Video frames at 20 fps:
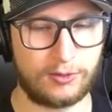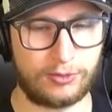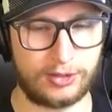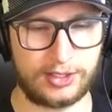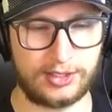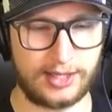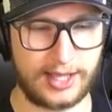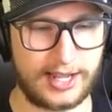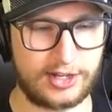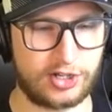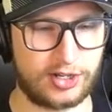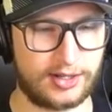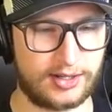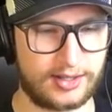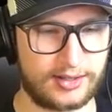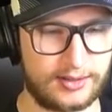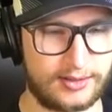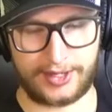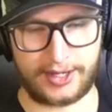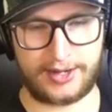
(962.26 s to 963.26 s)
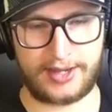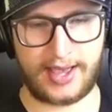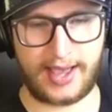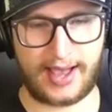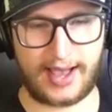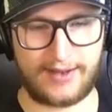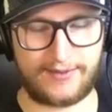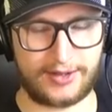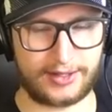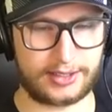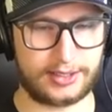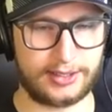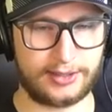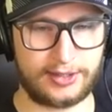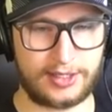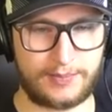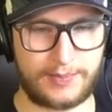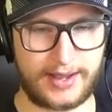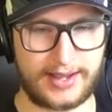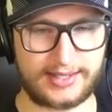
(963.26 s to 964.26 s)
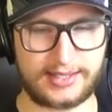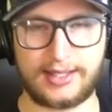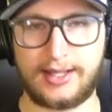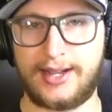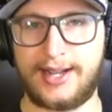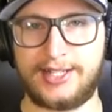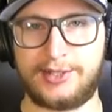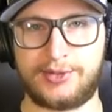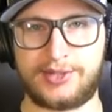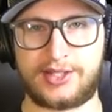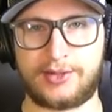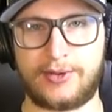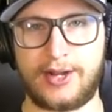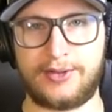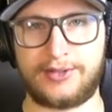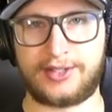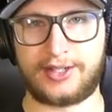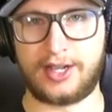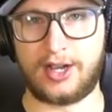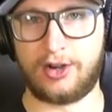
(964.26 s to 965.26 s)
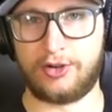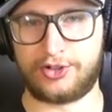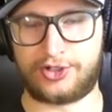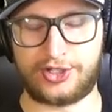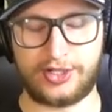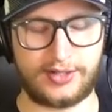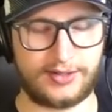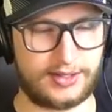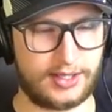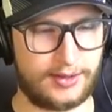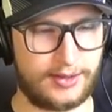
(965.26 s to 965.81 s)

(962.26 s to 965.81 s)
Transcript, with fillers: What a legend. Well, there you have it. Clearly, best lines was the route to go. Should have